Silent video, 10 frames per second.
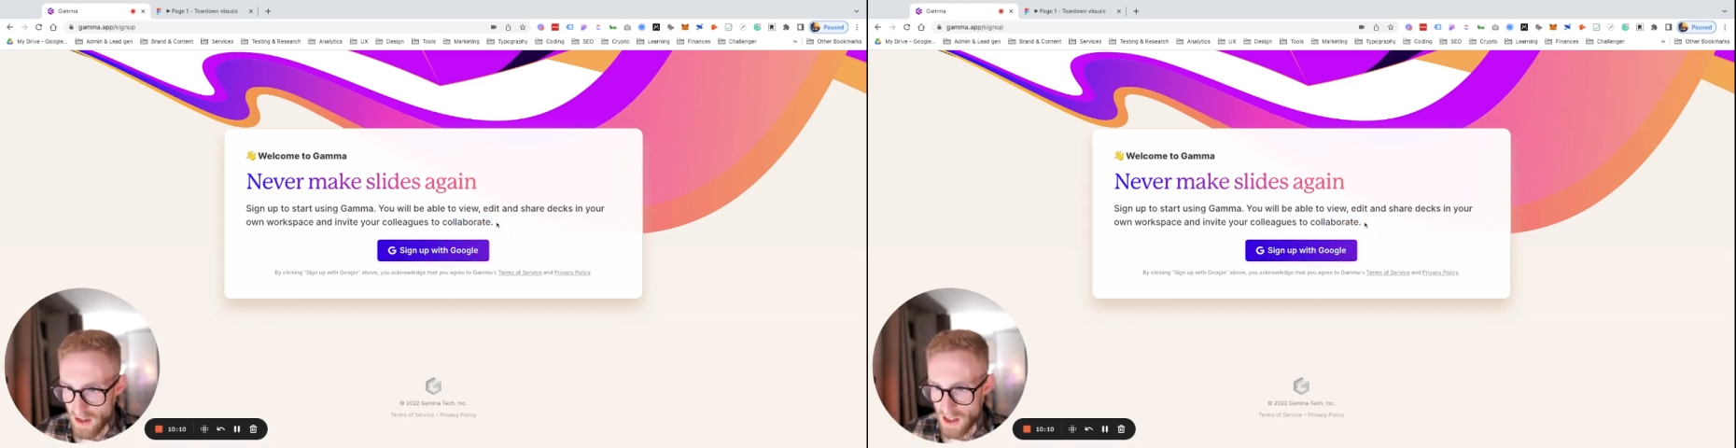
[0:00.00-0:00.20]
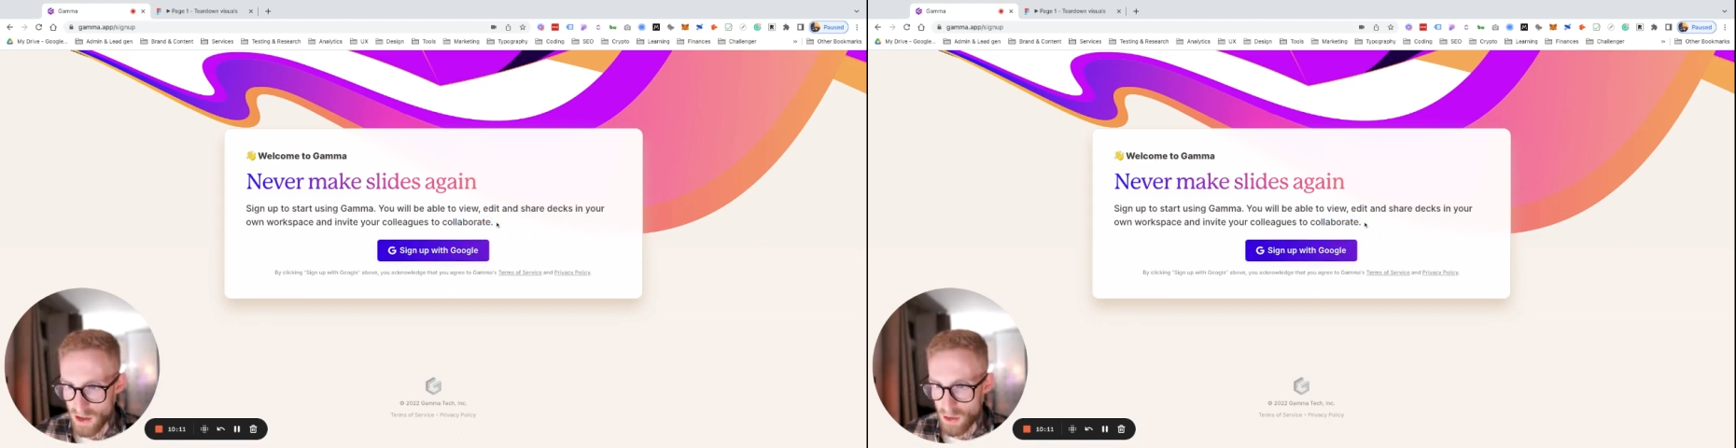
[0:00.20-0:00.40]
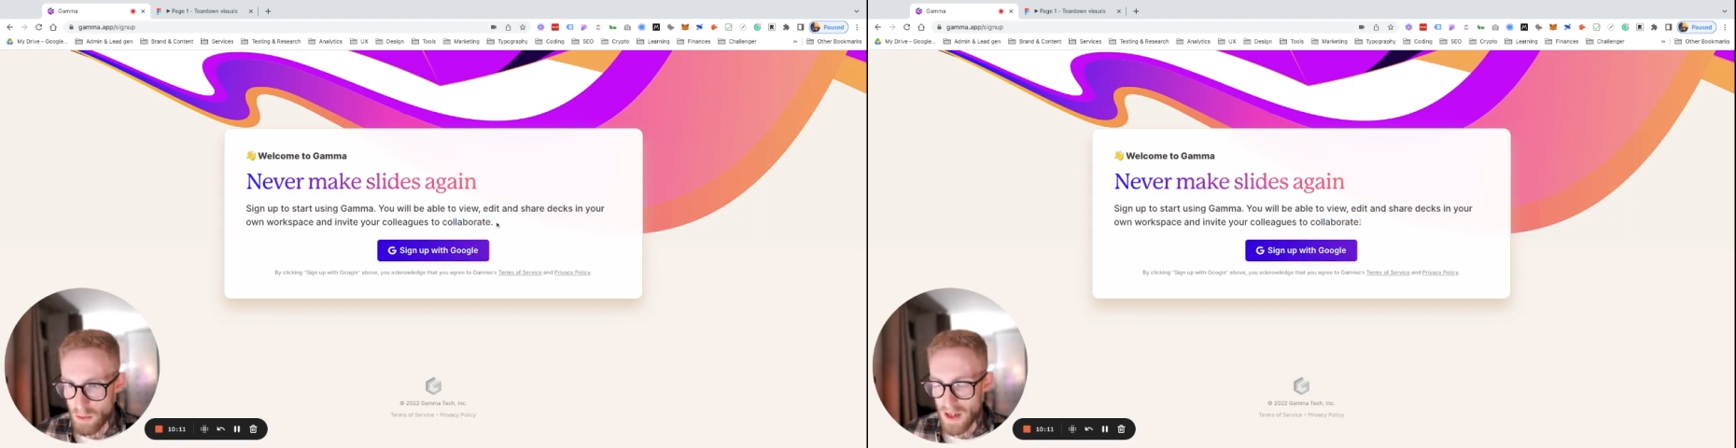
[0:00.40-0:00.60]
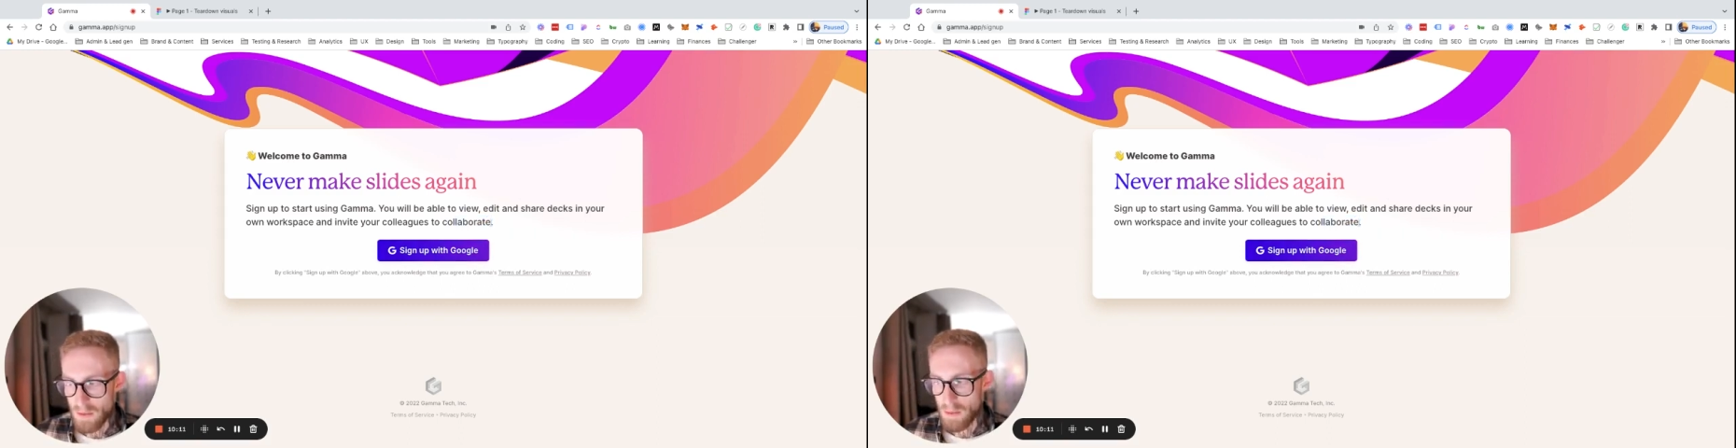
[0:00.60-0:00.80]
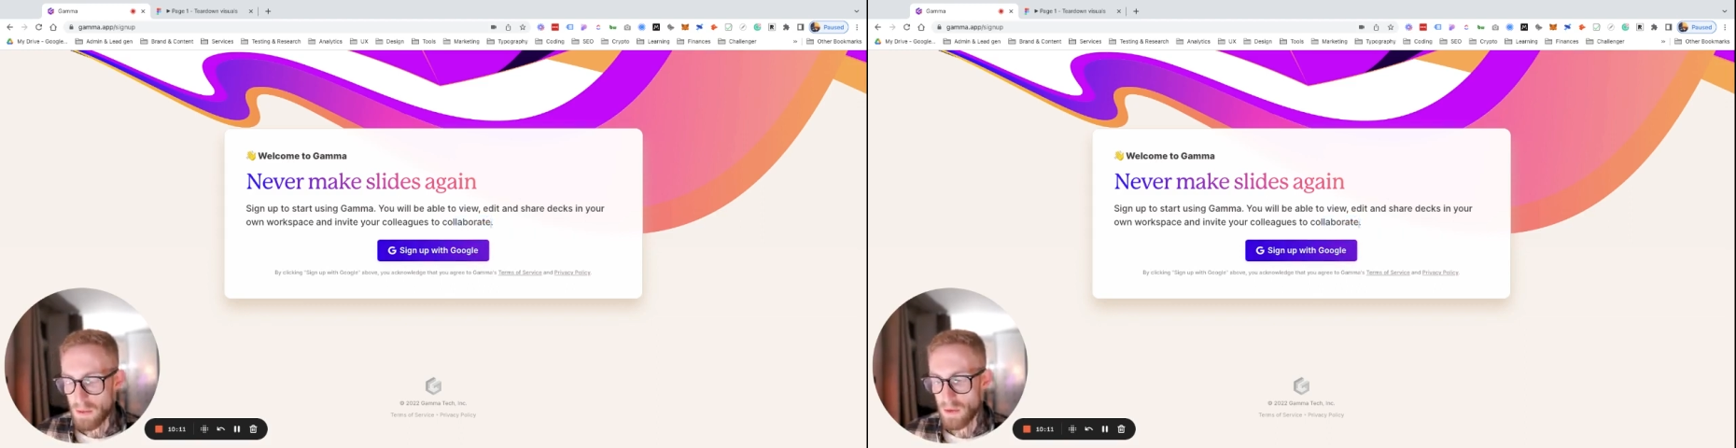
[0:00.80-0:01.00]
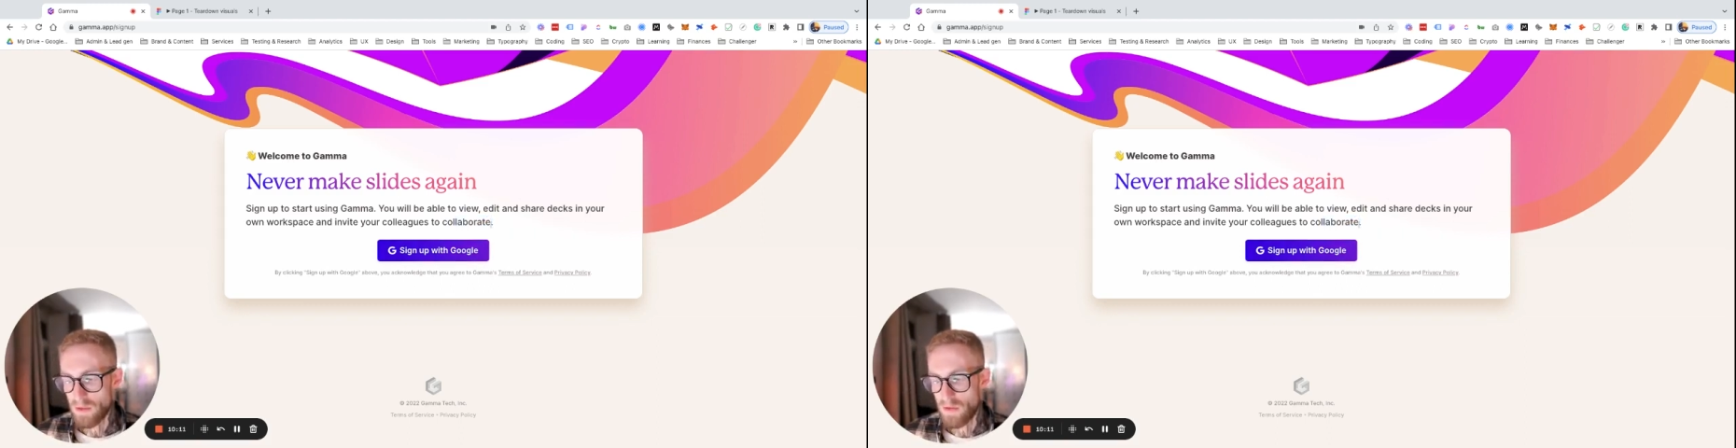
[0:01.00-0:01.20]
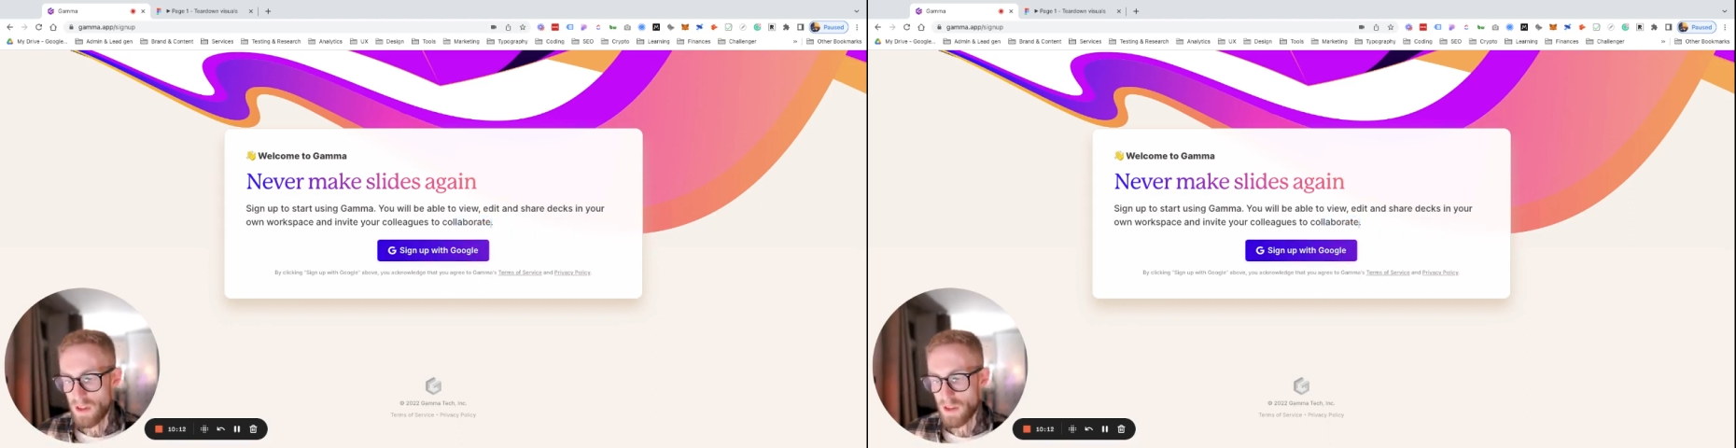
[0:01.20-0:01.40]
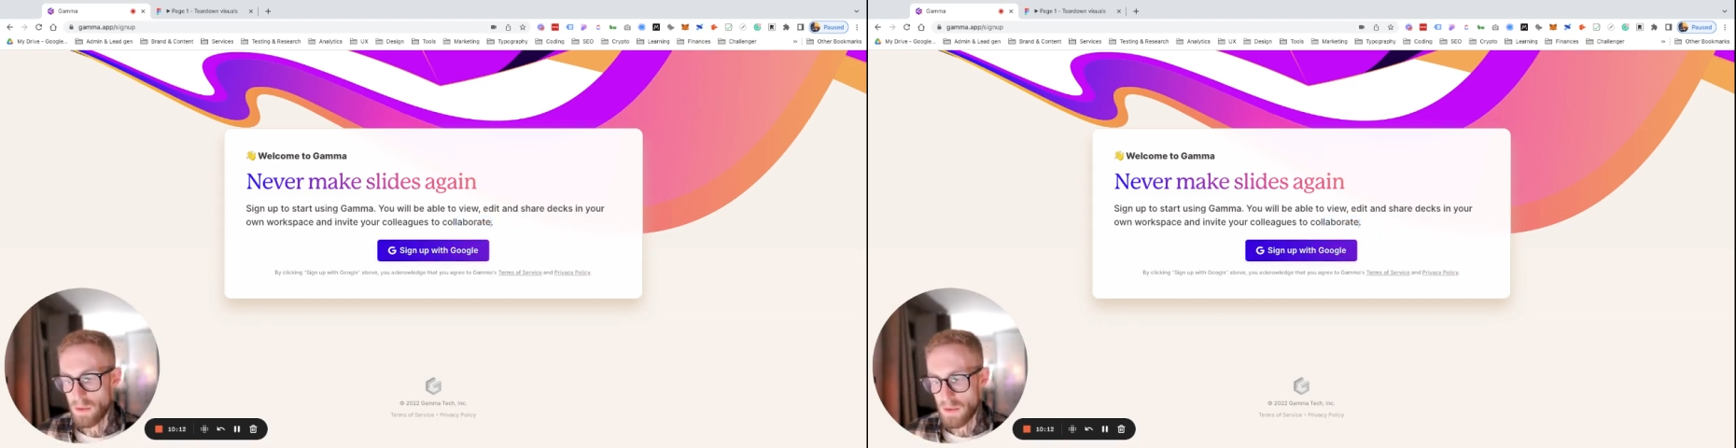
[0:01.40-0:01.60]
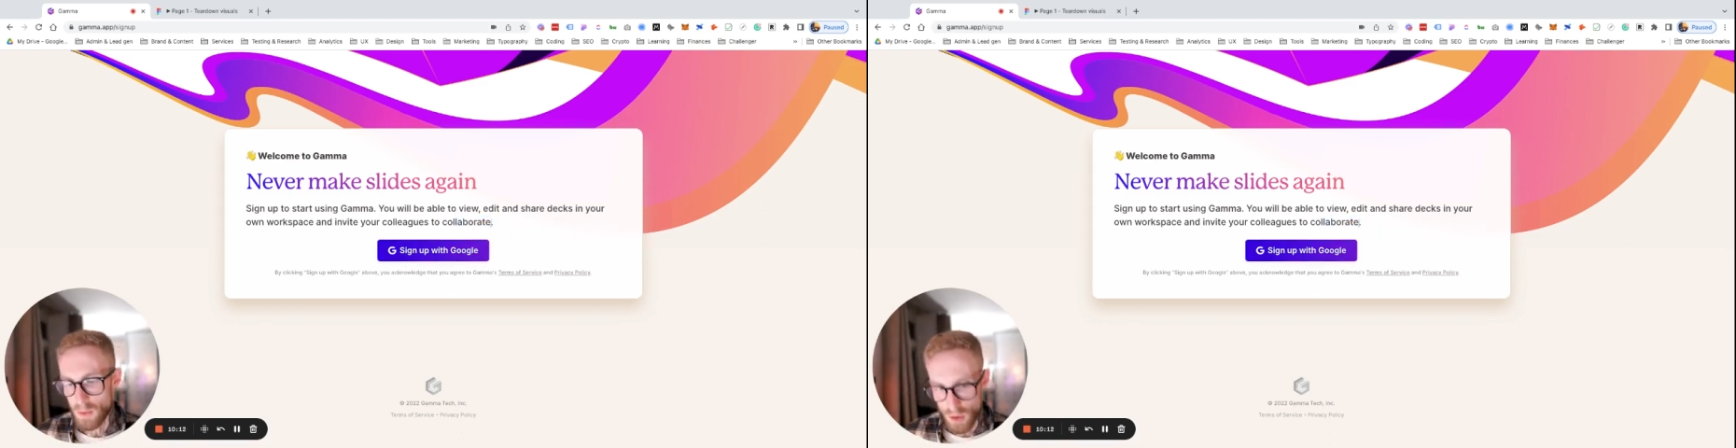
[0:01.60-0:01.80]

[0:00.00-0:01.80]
just to make people feel a bit more